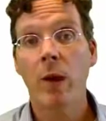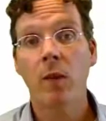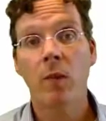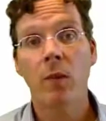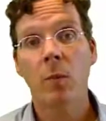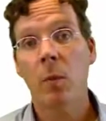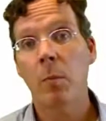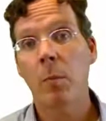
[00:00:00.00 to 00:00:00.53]
Some
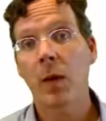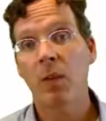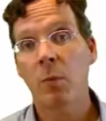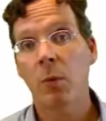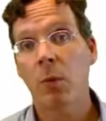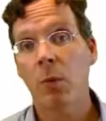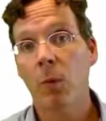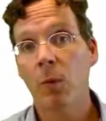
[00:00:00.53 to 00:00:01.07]
of the best
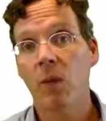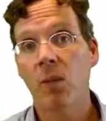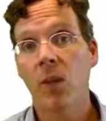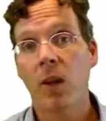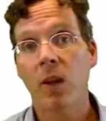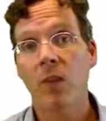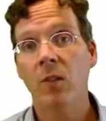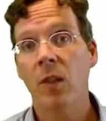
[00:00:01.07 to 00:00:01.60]
performing
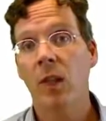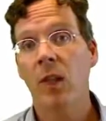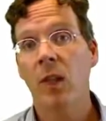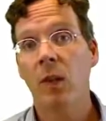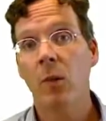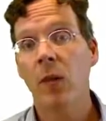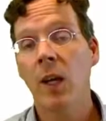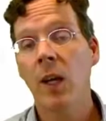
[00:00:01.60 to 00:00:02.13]
stocks tend to
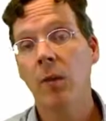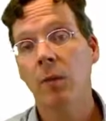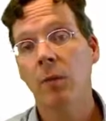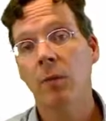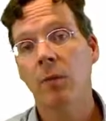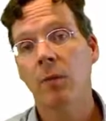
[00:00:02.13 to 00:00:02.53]
go down.